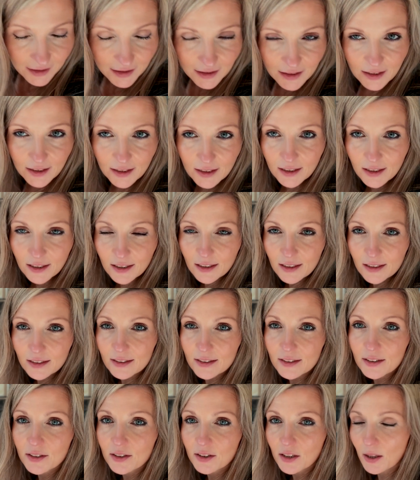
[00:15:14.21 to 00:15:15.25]
And
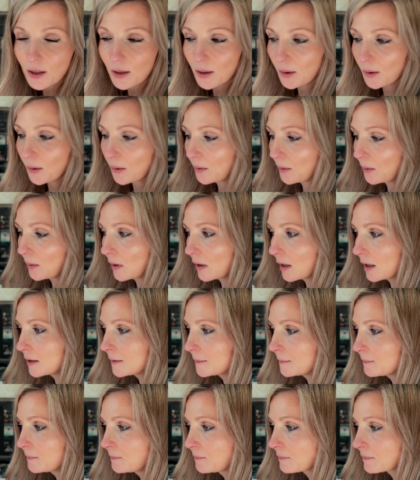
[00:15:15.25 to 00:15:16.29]
so
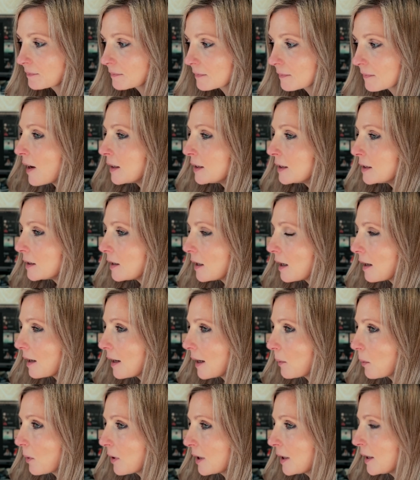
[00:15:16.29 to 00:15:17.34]
I
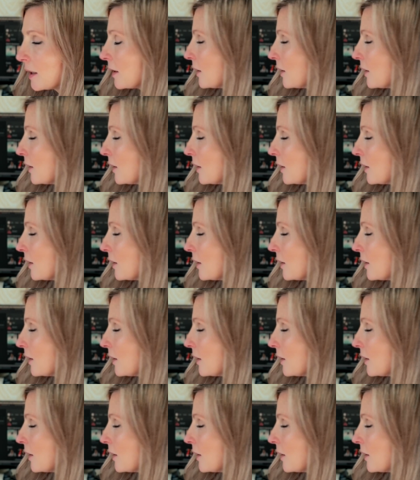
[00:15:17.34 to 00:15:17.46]
wanted